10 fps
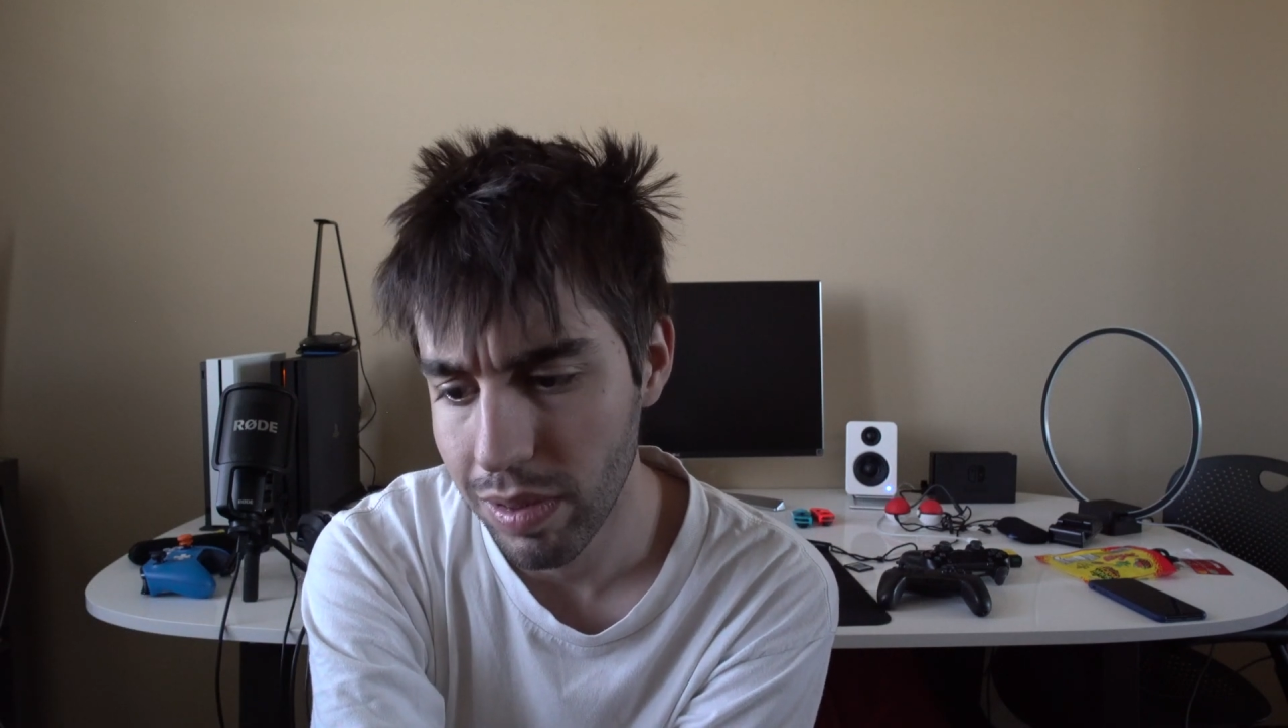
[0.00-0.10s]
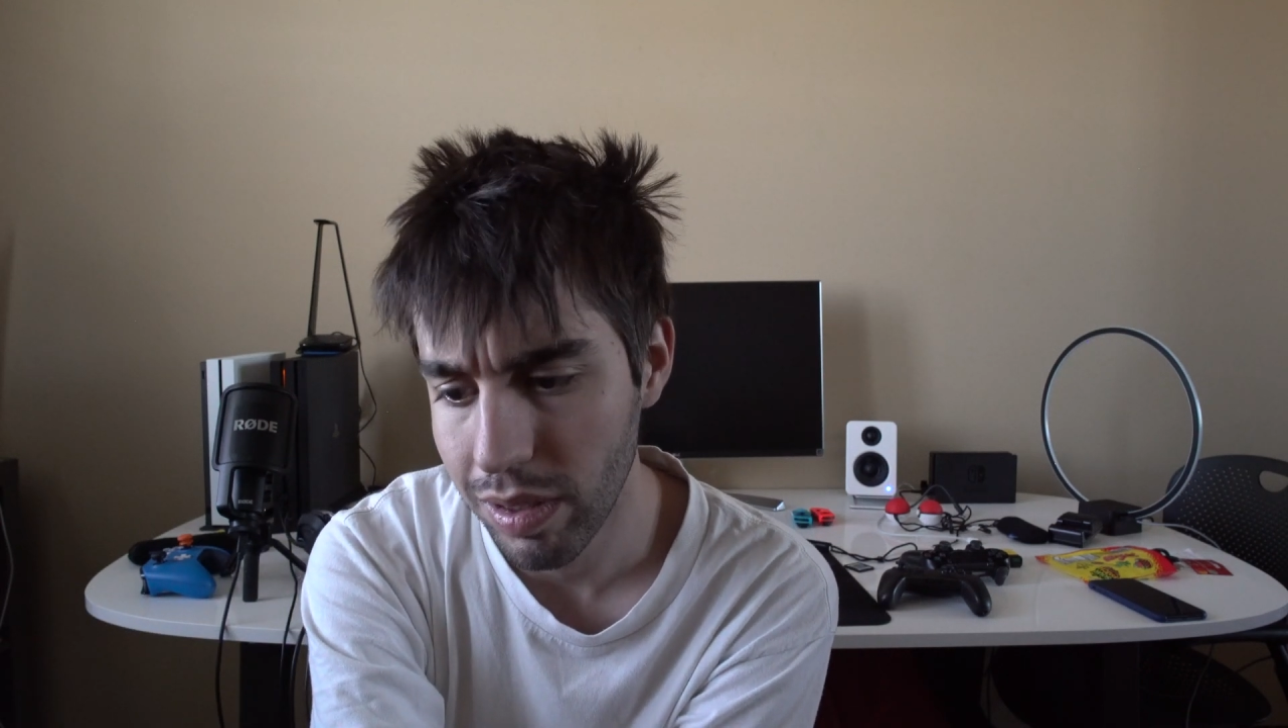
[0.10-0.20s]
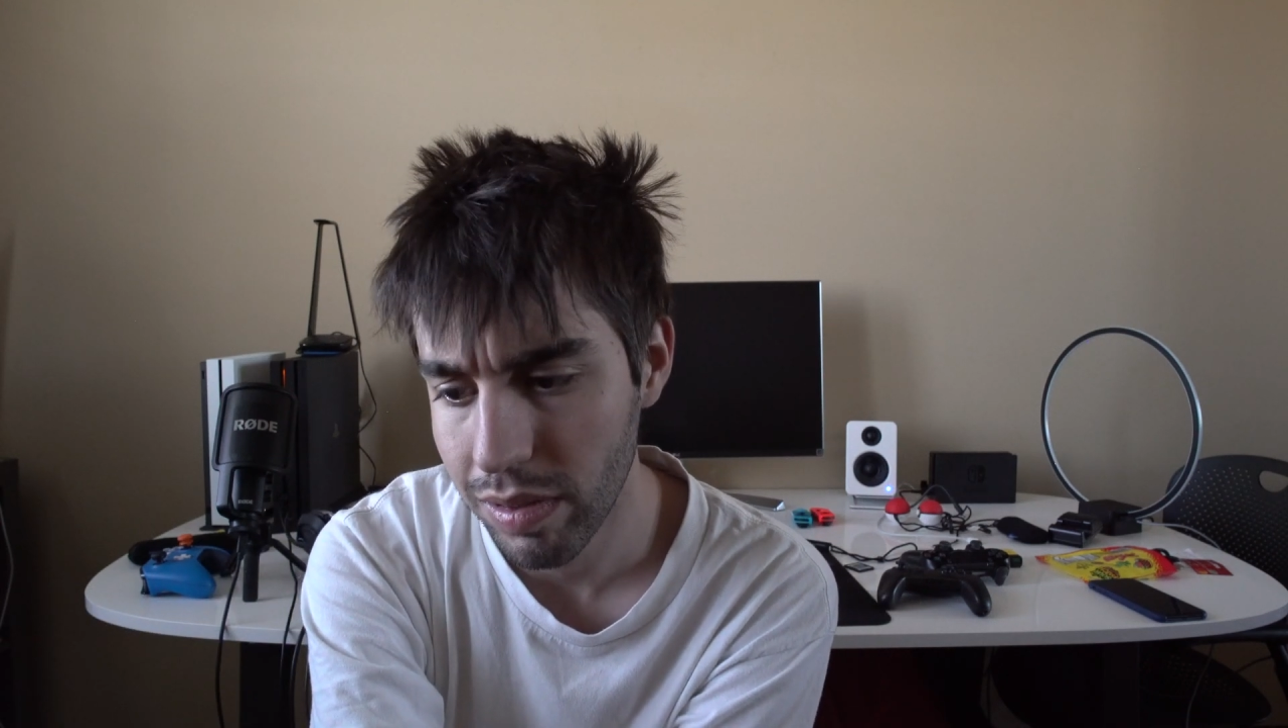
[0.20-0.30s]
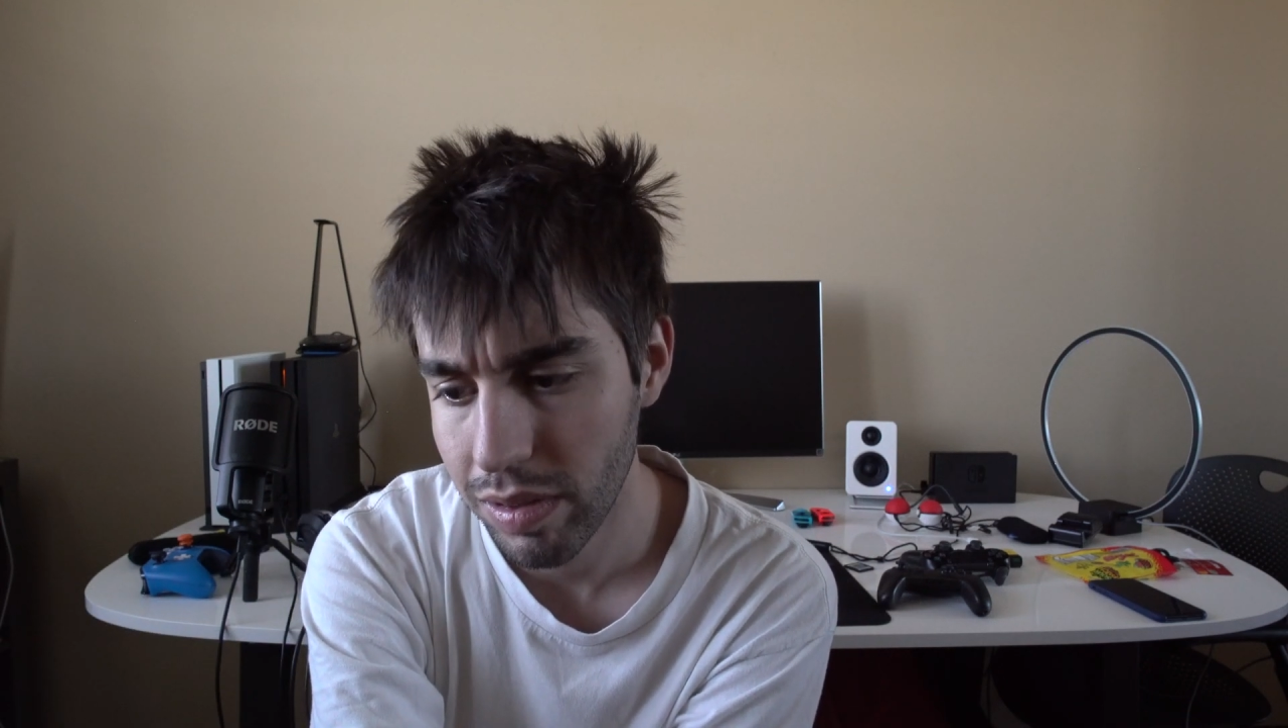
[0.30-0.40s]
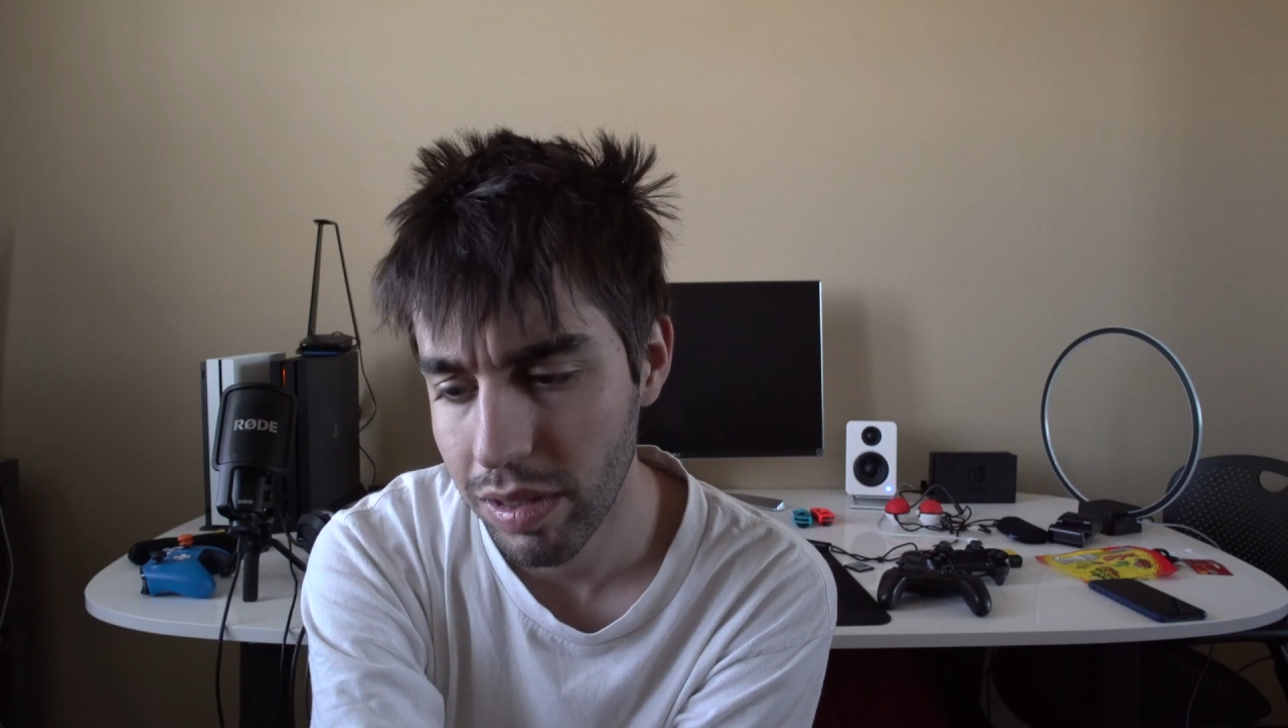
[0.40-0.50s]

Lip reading: Pro.